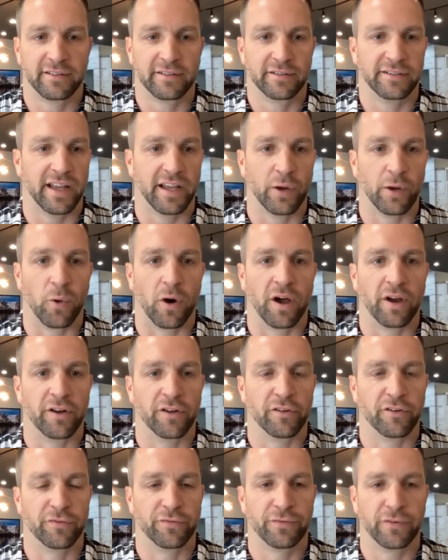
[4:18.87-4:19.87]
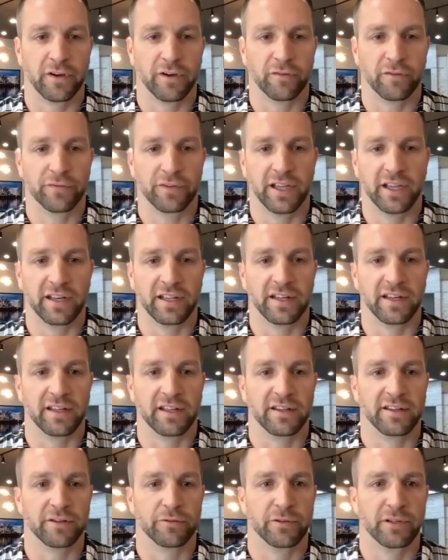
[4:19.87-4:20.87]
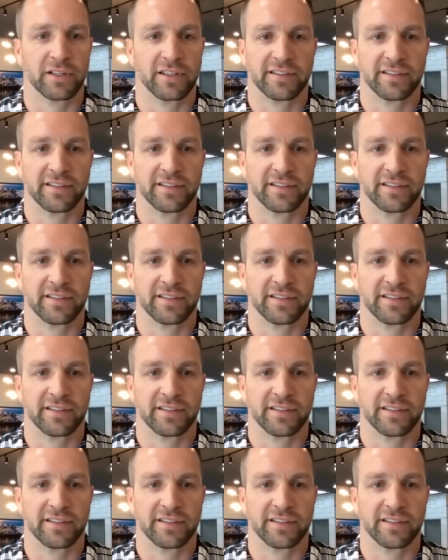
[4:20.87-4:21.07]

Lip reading: day one of getting into real